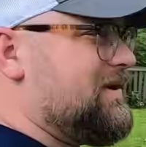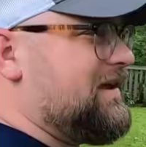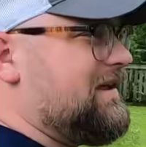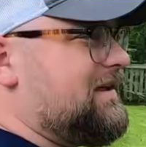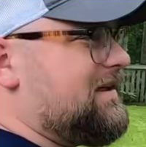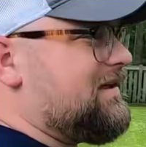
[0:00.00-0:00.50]

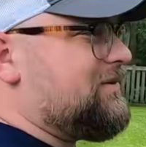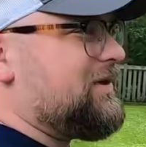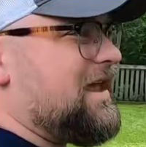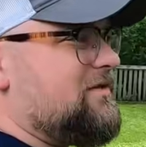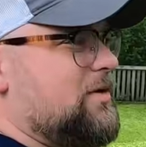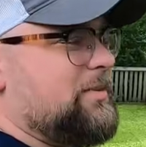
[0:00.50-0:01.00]
We
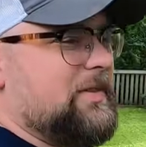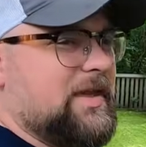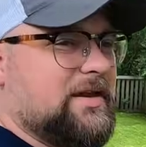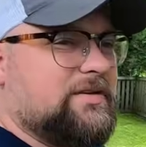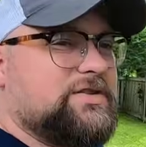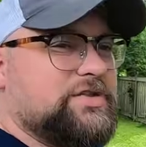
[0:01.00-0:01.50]
gave up on
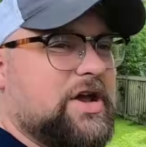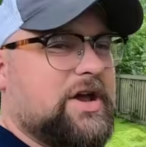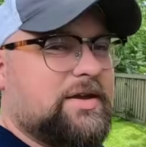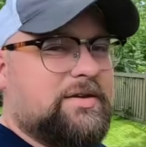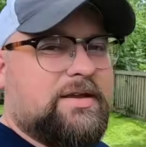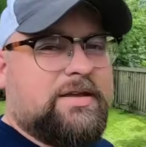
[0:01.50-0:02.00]
that
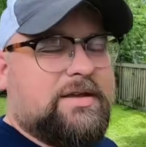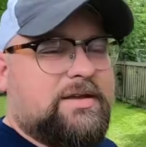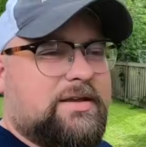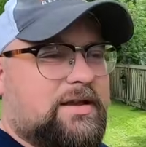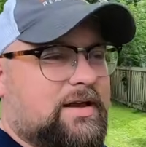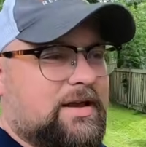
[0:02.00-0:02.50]
sod
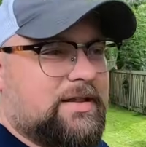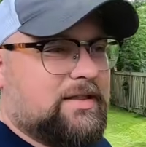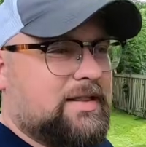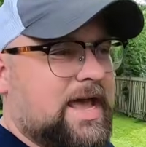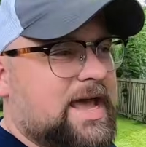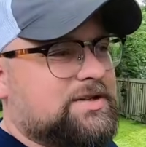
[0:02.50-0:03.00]

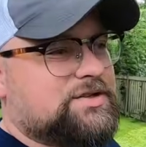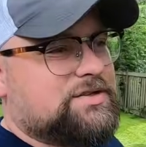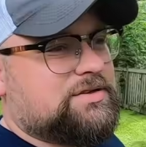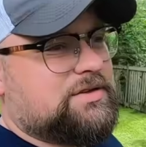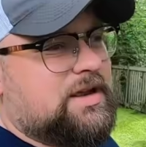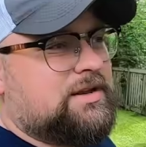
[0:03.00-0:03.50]

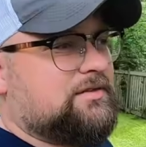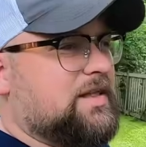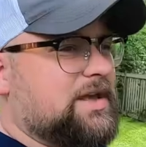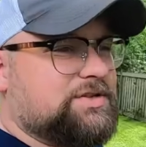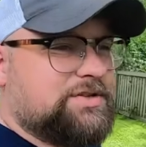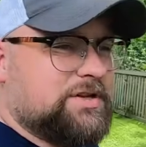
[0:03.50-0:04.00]
end of
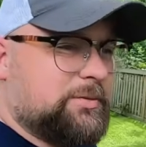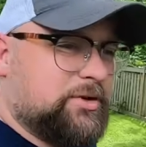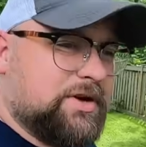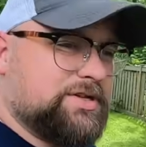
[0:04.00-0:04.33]
last summer.